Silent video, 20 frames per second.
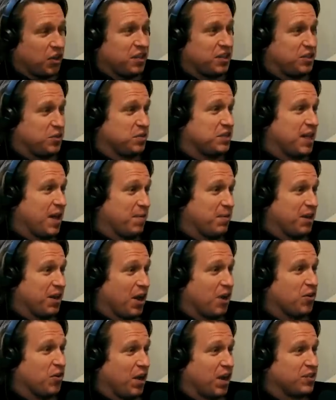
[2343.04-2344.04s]
like all this was happening
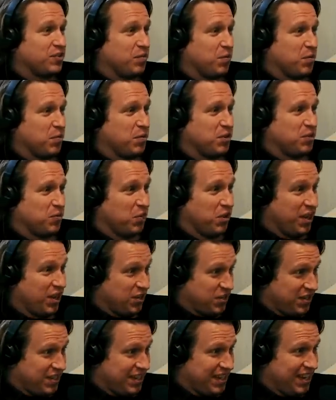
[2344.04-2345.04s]
across from the prison where they
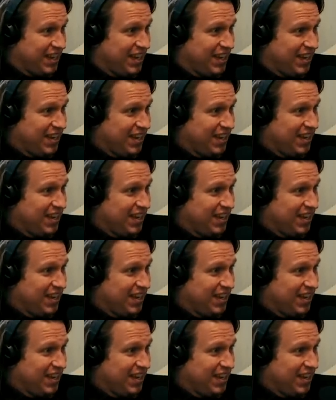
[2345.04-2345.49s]
no, no, see? no. It was